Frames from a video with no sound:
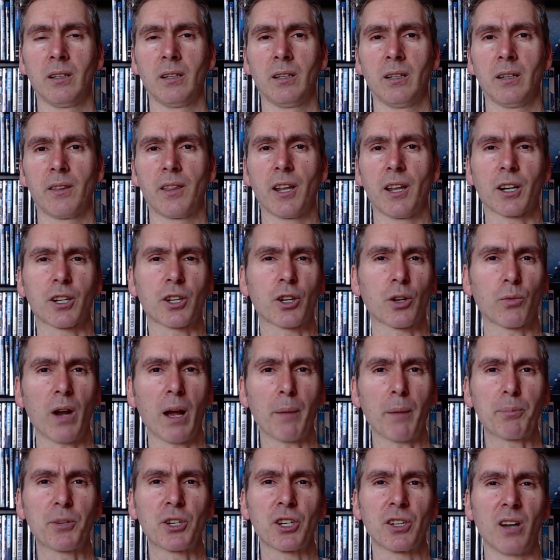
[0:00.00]
Their
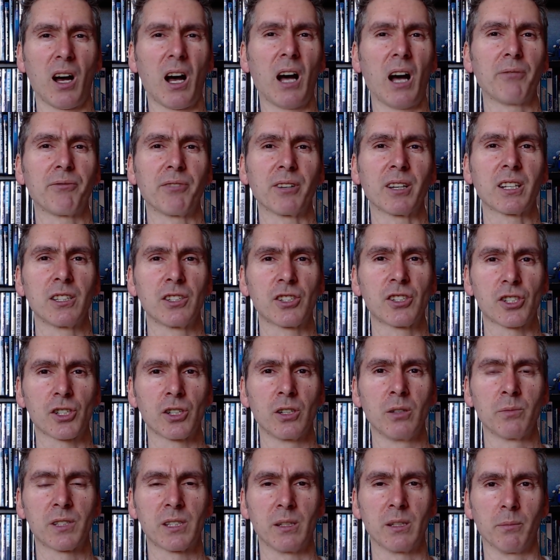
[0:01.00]
corruption often
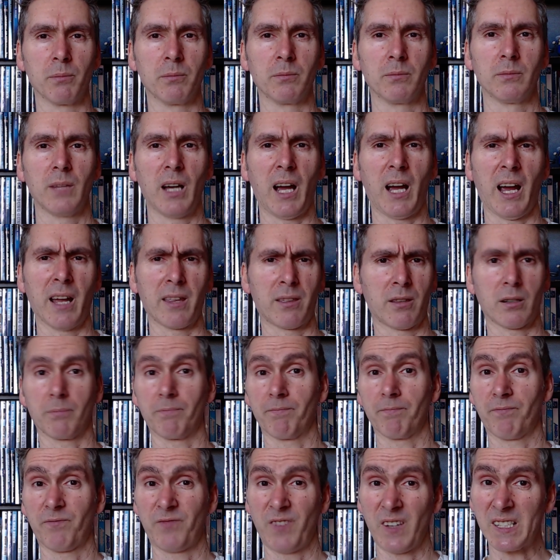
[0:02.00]
consumes them, either
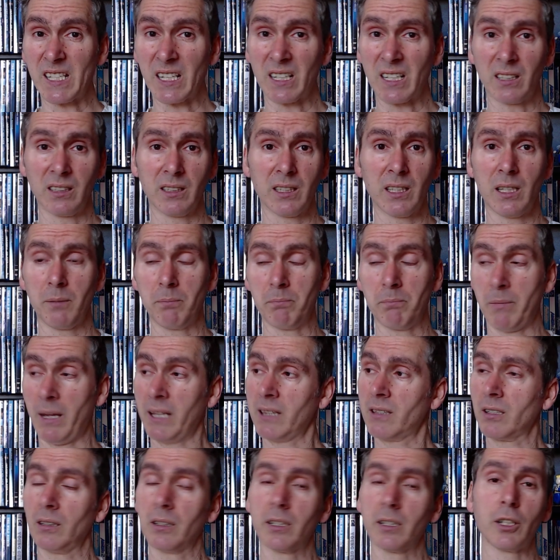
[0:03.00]
physically,
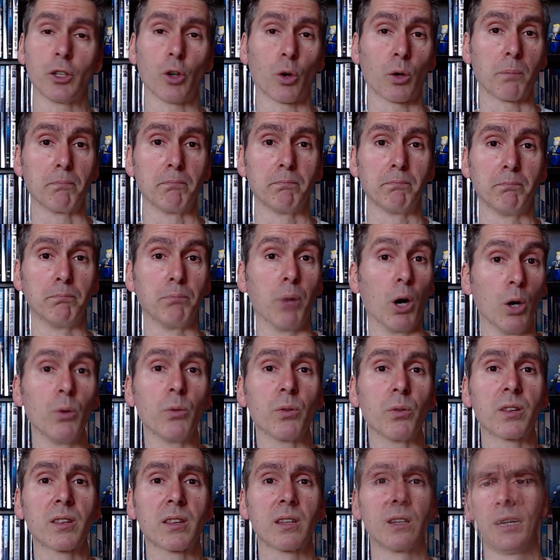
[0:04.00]
mentally, or
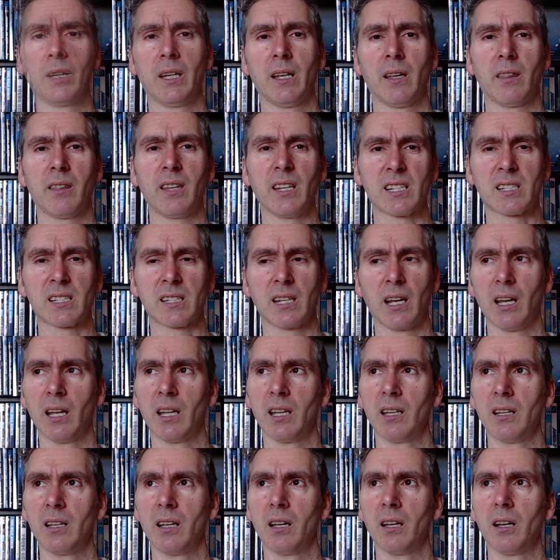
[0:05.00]
both. This
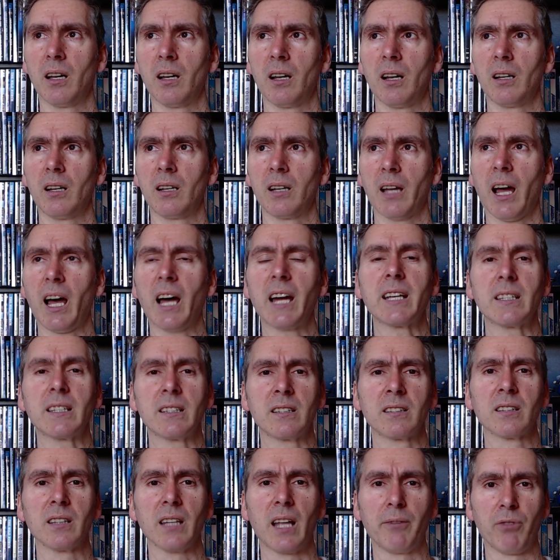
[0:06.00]

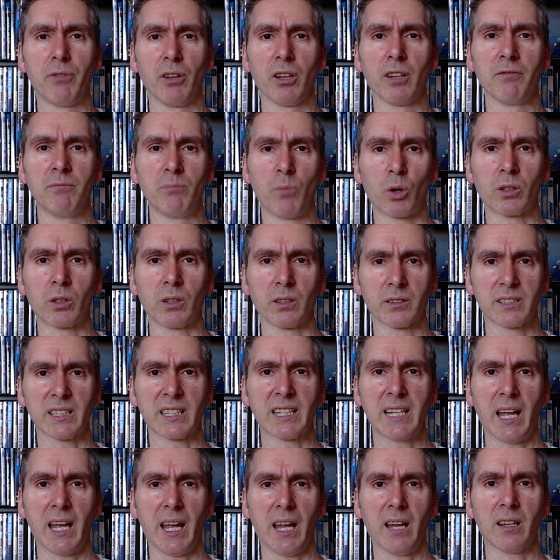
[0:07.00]
heightened level of moral
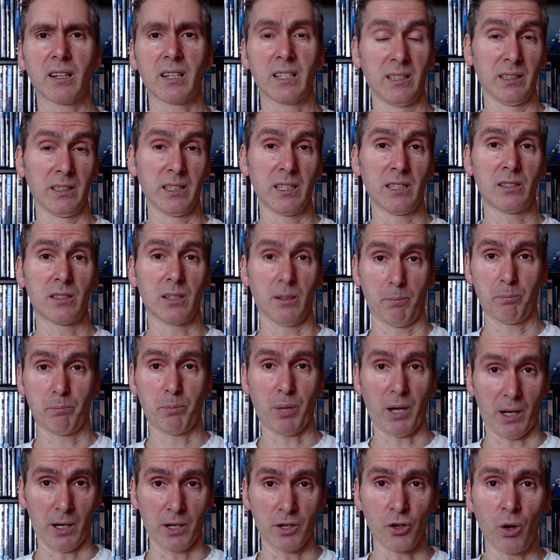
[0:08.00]
decay can lead to
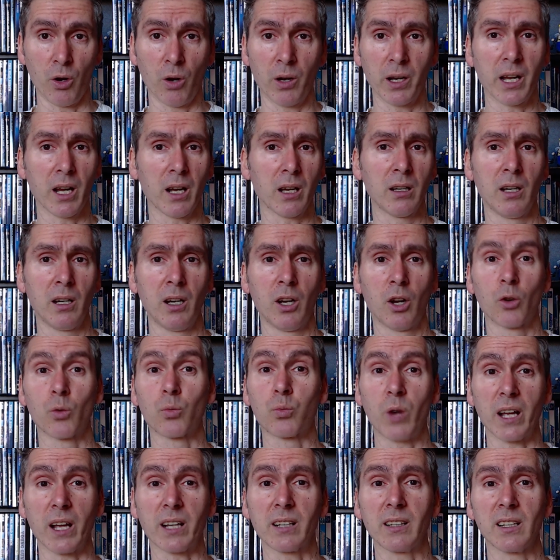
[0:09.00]
paranoia,
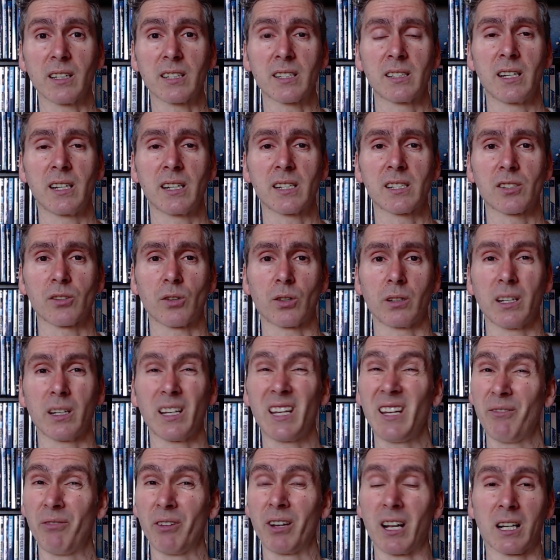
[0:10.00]
recklessness, or
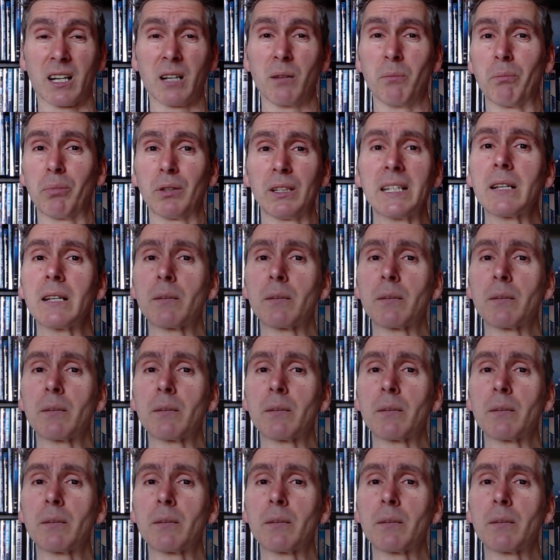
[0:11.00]
even a complete